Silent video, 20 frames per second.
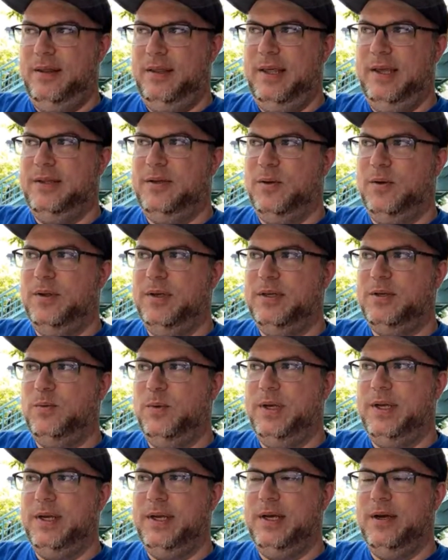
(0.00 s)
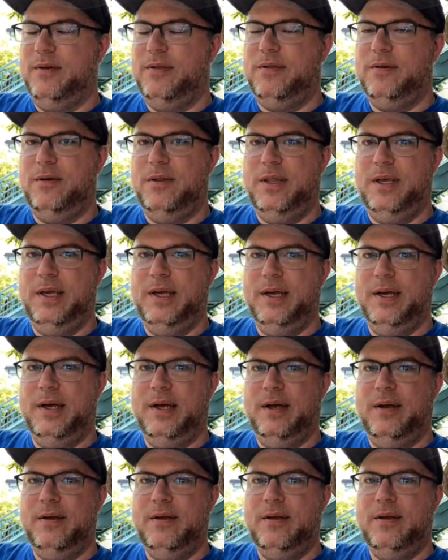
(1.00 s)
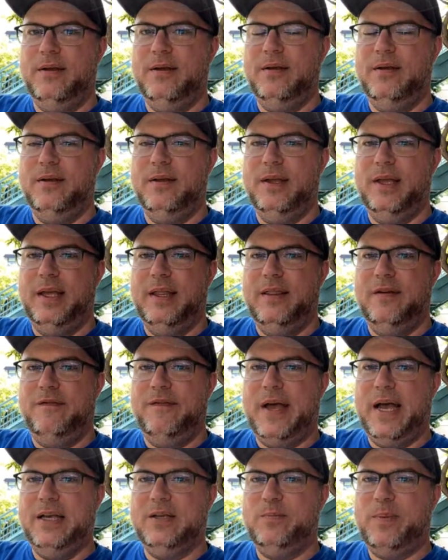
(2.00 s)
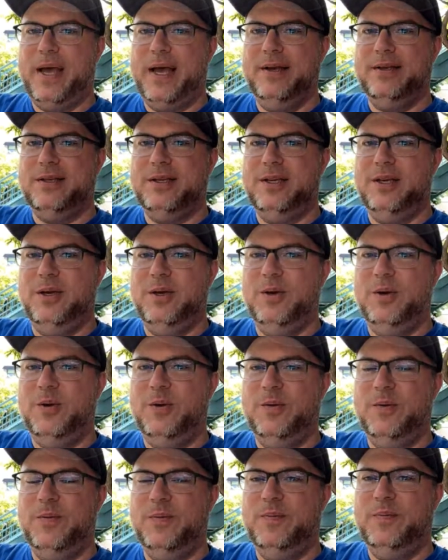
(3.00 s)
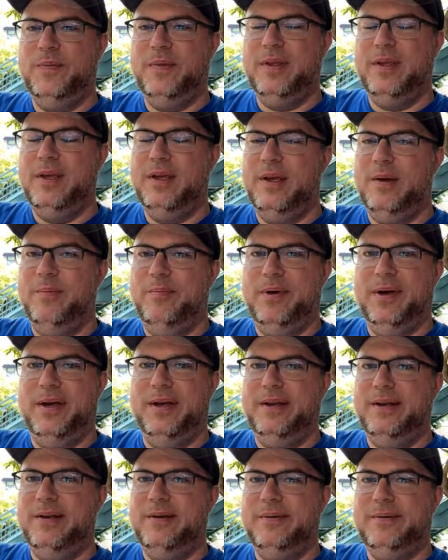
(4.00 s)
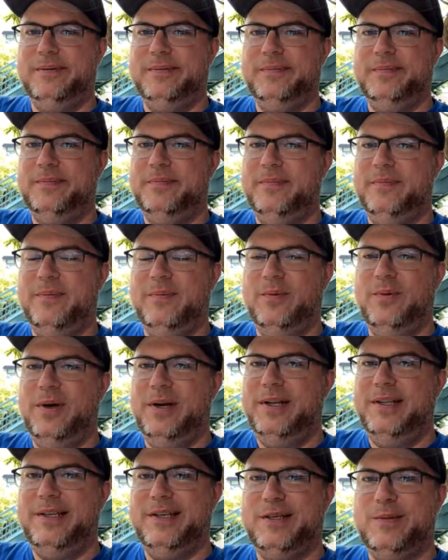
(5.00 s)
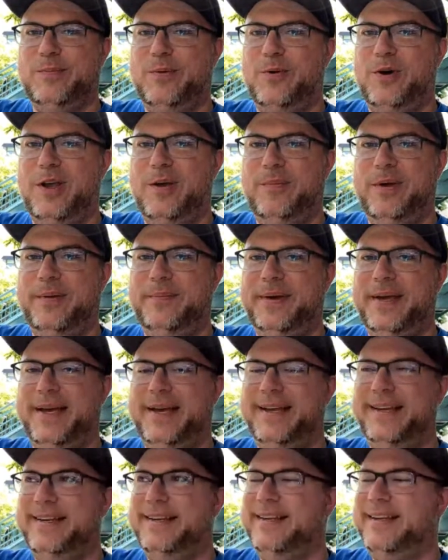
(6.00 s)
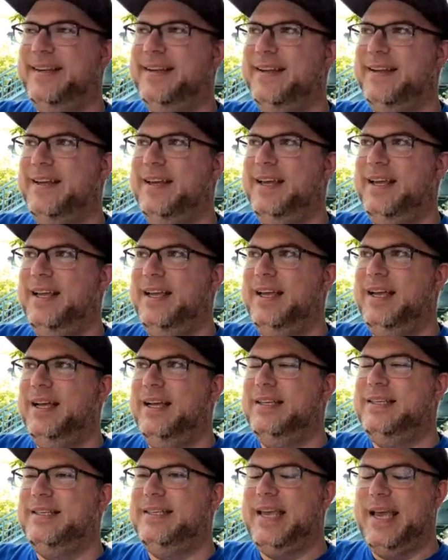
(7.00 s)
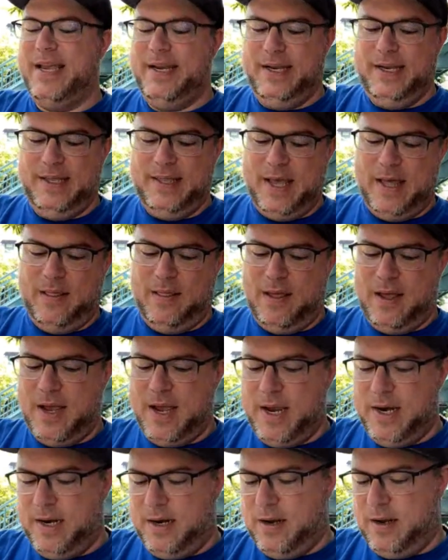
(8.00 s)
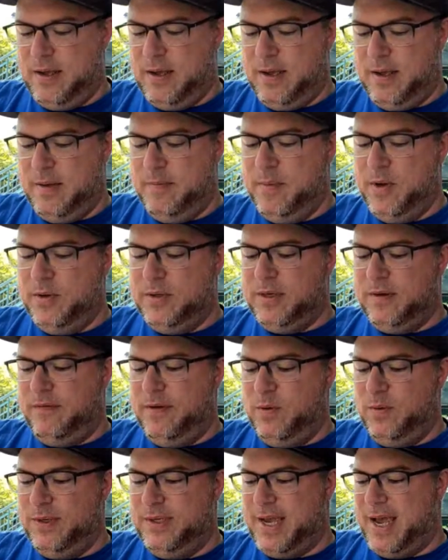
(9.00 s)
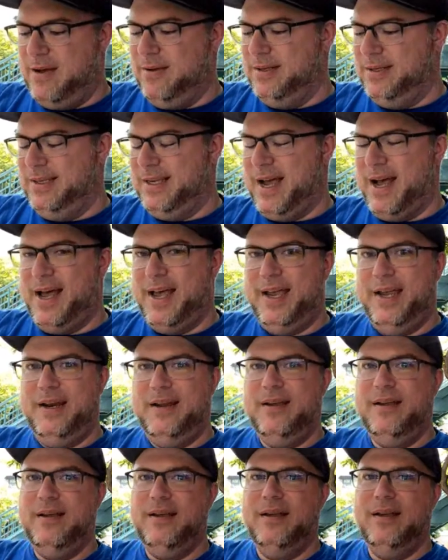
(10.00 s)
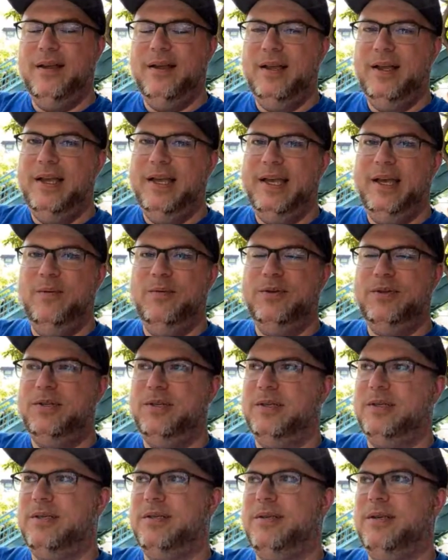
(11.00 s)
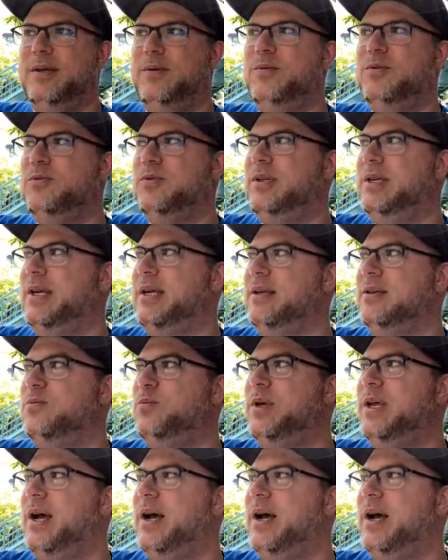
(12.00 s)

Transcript: they told us we could go through the fast pass queue. But what a disappointment, man! Standing in that line, and most of it was outside. It was ridiculous.